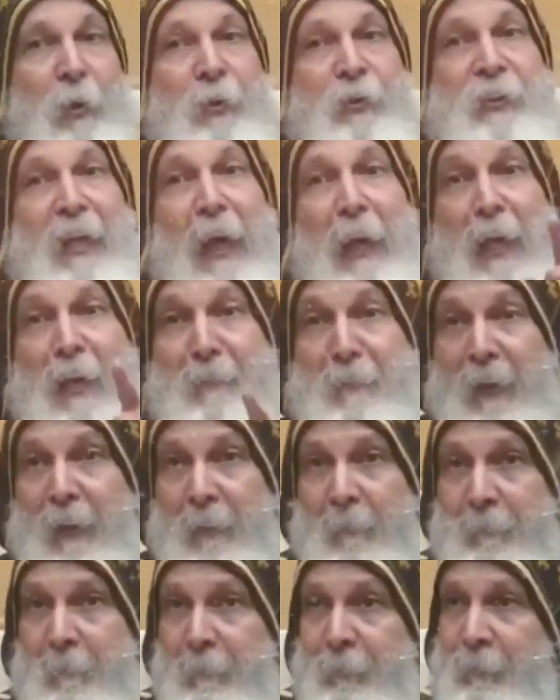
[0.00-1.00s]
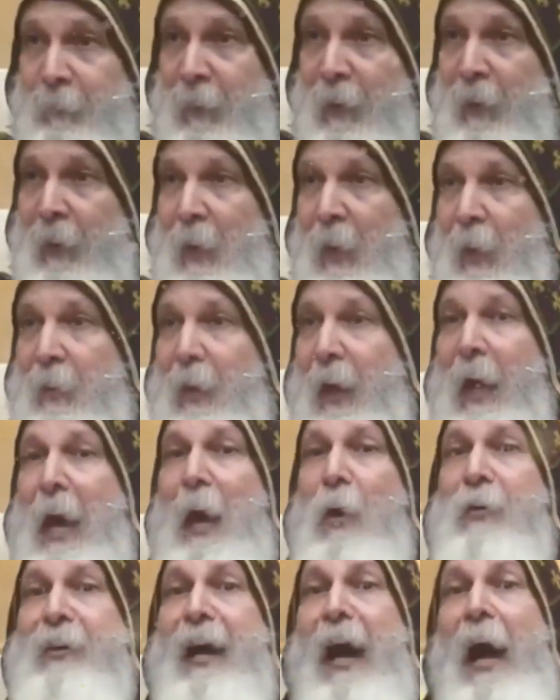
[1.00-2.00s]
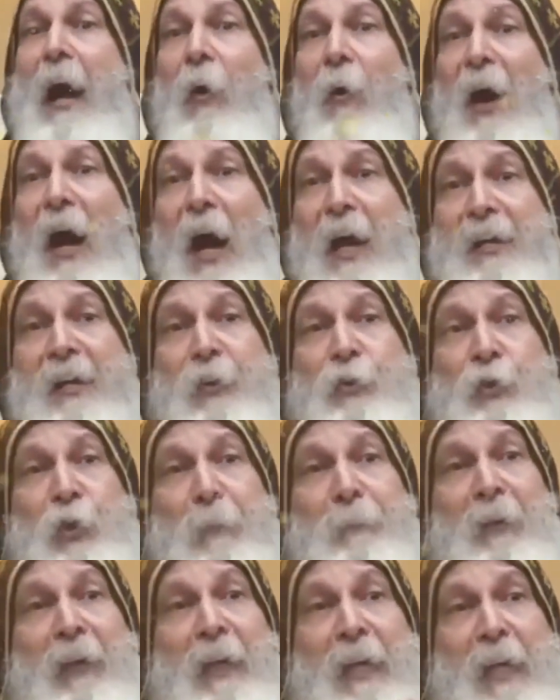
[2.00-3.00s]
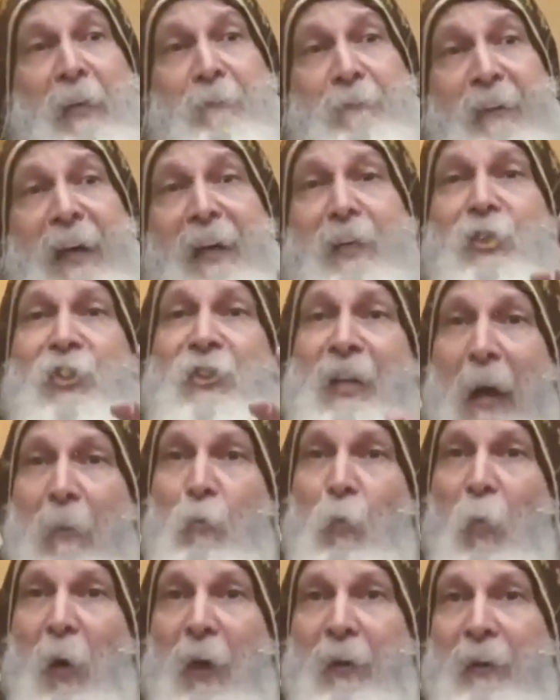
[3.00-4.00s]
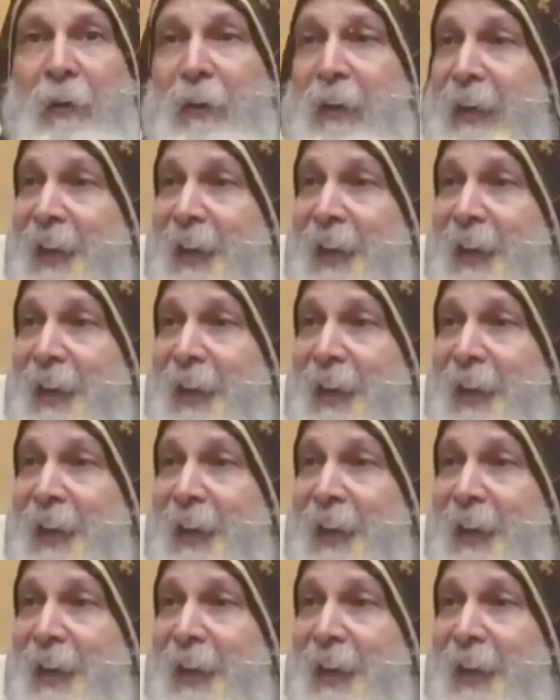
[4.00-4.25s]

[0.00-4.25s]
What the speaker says: you're telling me that now I need to believe in someone